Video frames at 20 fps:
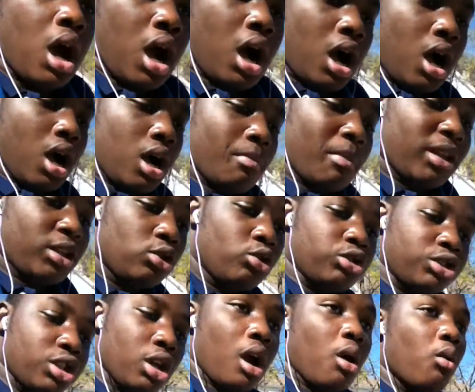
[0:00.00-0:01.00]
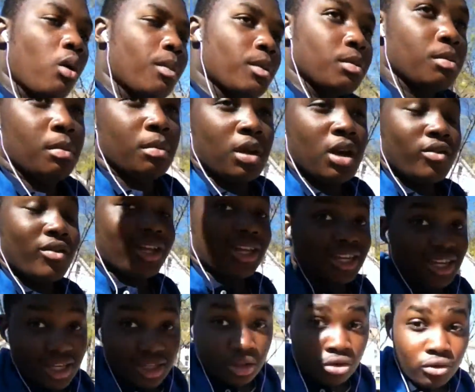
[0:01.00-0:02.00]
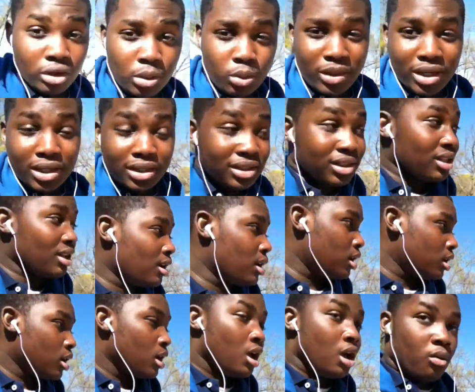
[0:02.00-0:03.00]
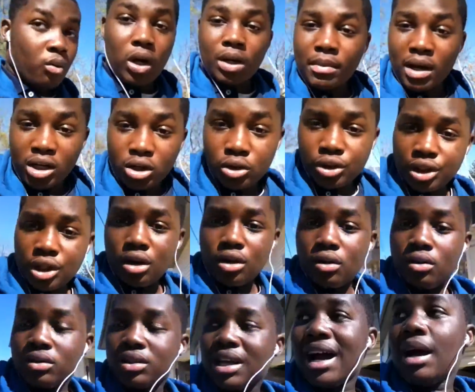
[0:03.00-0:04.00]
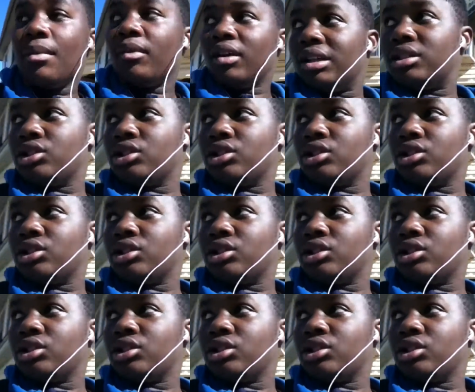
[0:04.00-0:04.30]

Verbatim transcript: My new show will be premiering in 3 weeks. One of my new shows. I'm